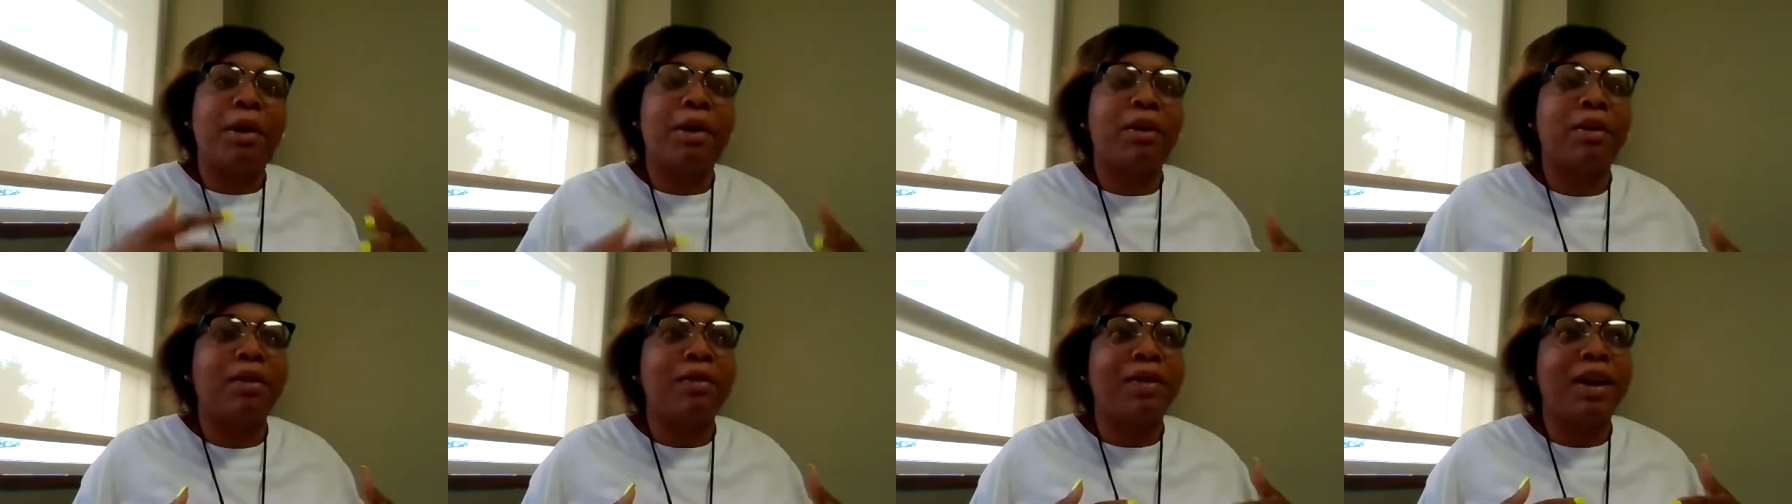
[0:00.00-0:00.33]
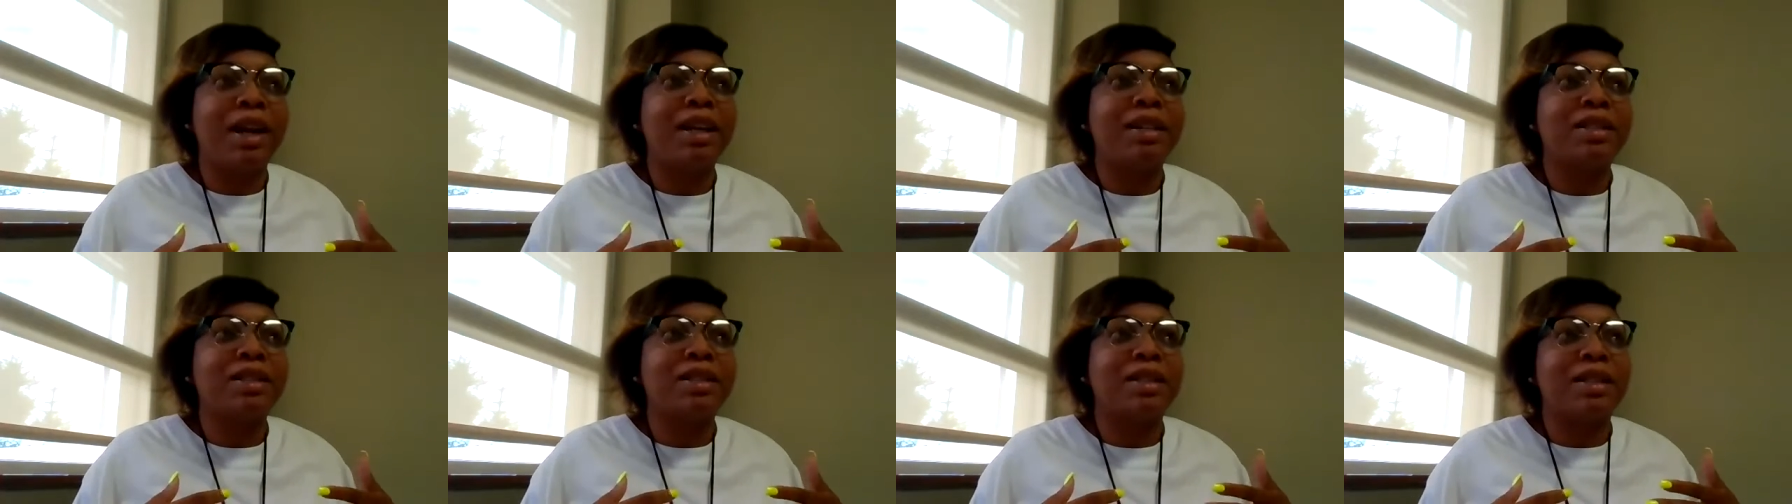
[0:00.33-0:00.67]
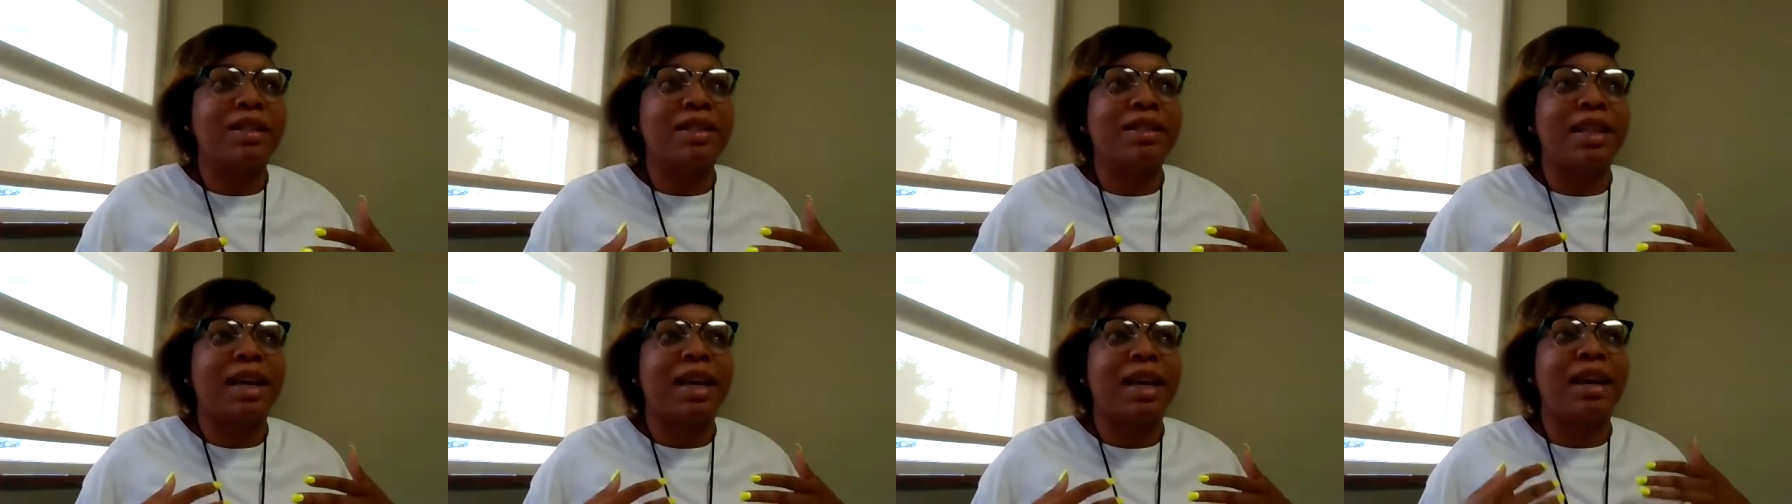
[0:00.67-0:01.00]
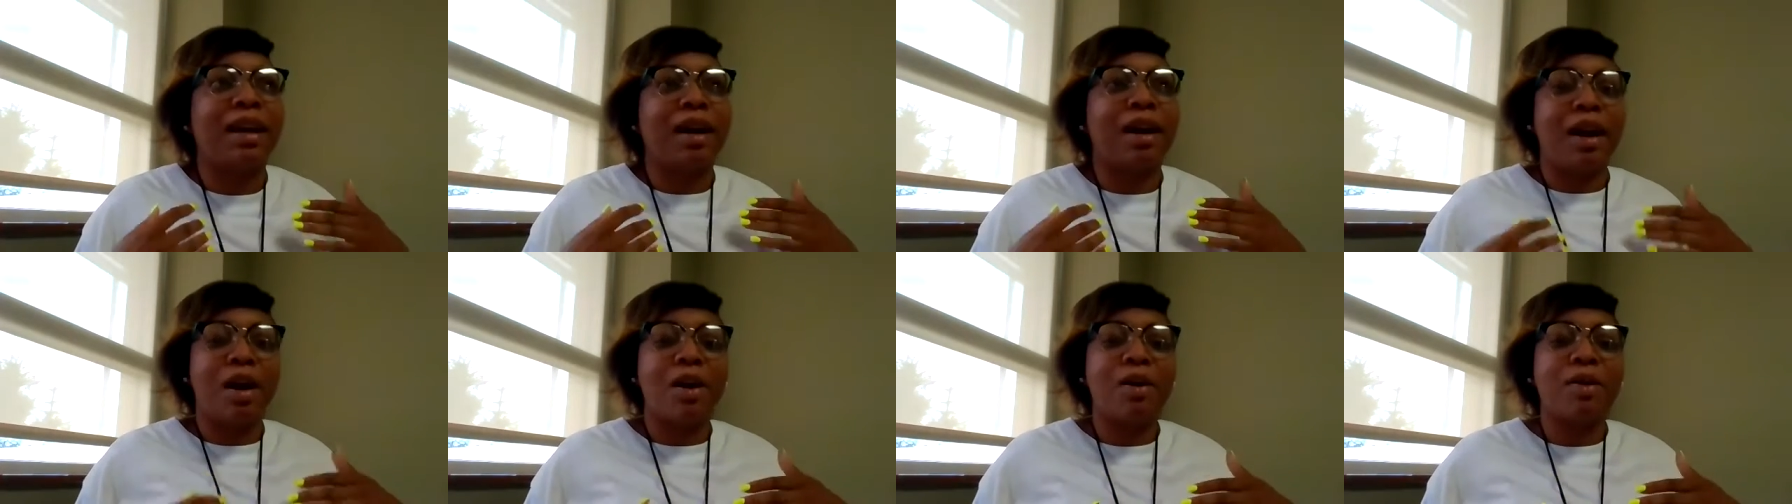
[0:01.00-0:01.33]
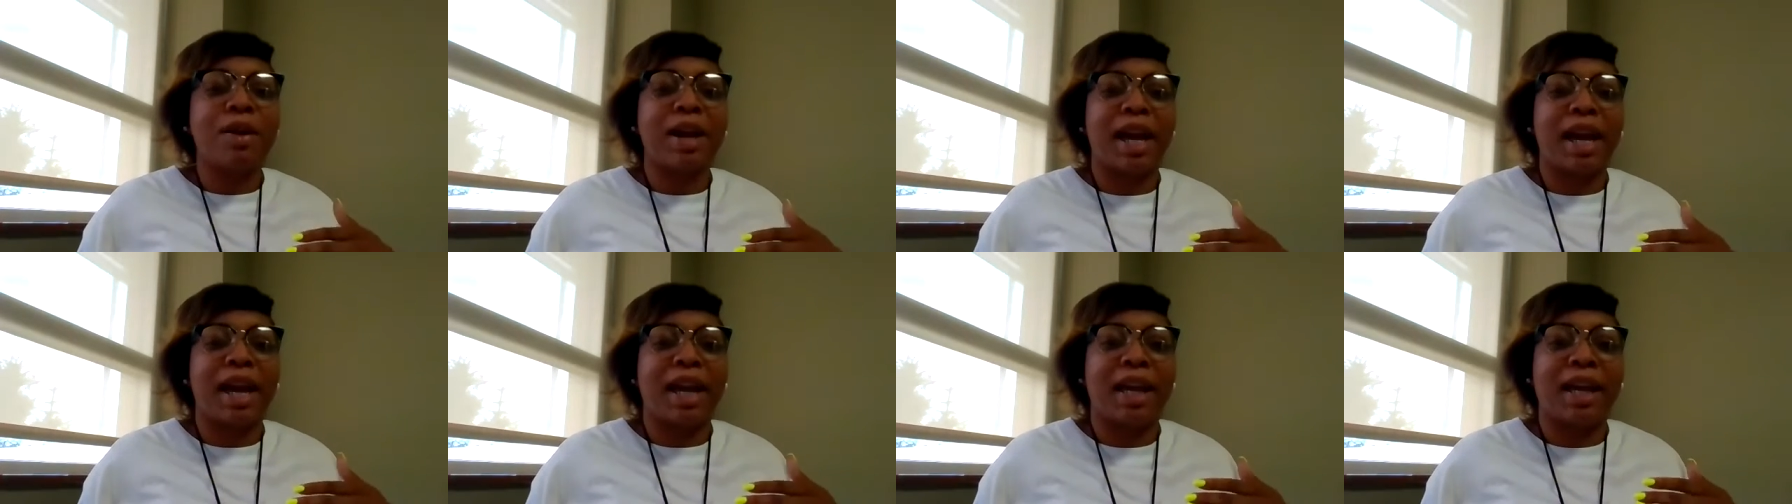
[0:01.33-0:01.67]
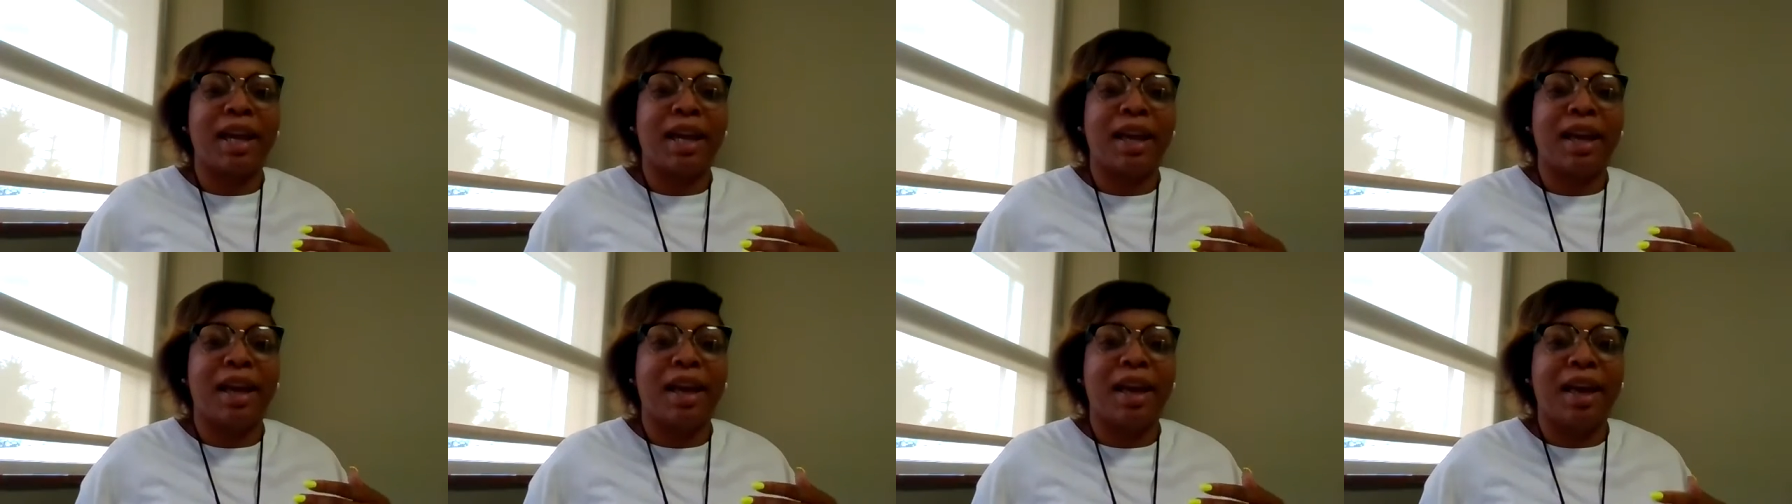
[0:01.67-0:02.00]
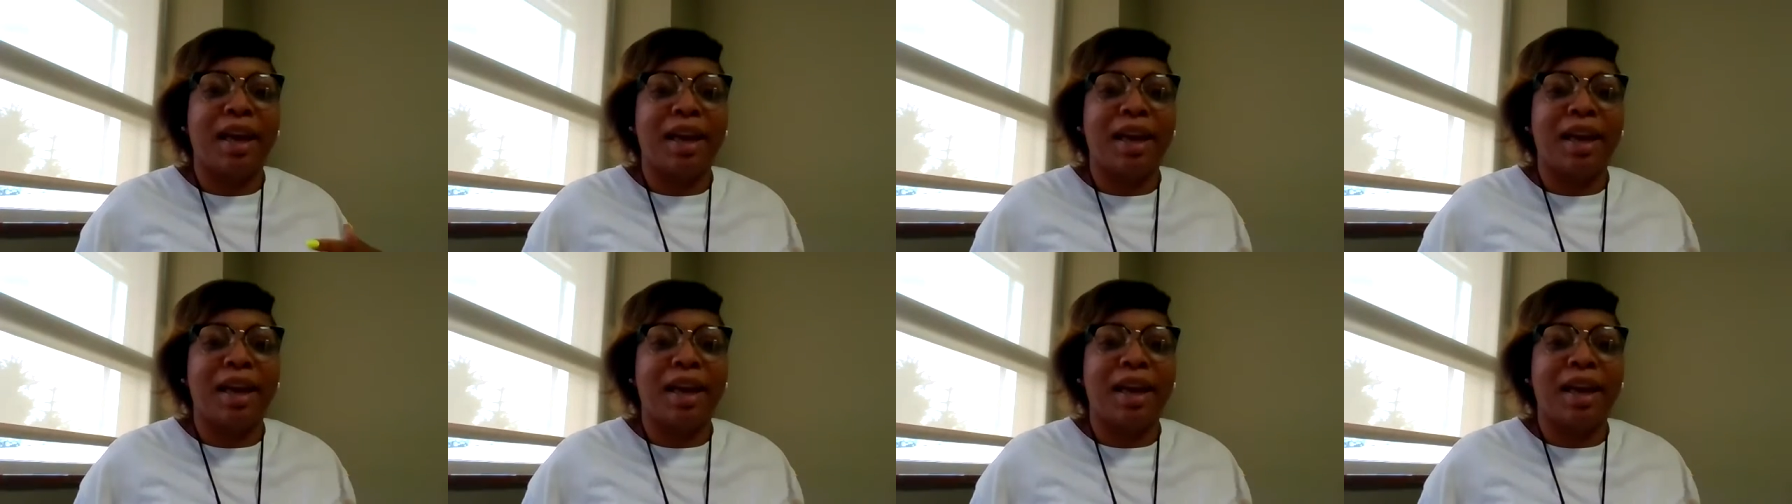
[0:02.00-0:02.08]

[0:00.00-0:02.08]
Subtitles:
motivation to say, okay,